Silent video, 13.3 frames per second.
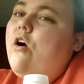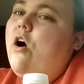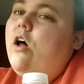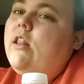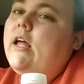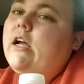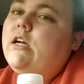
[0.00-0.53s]

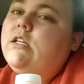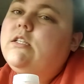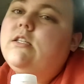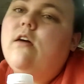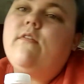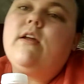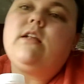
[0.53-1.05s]
all that good
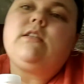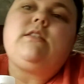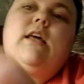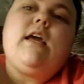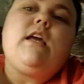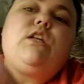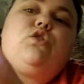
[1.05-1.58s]
stuff, and
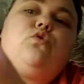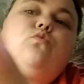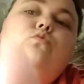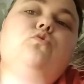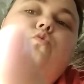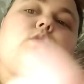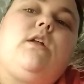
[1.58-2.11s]
stay
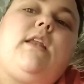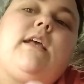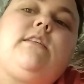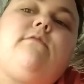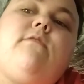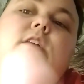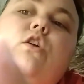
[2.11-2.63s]
tuned to the
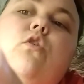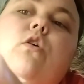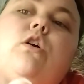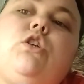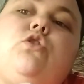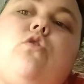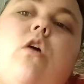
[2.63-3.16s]
next video
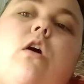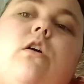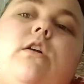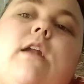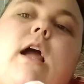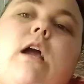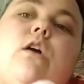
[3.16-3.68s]
because you all
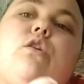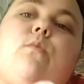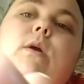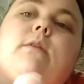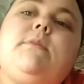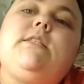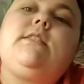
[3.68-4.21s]
are not going to
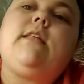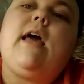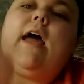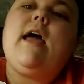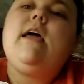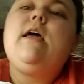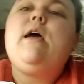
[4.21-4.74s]
want to miss
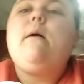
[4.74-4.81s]
that.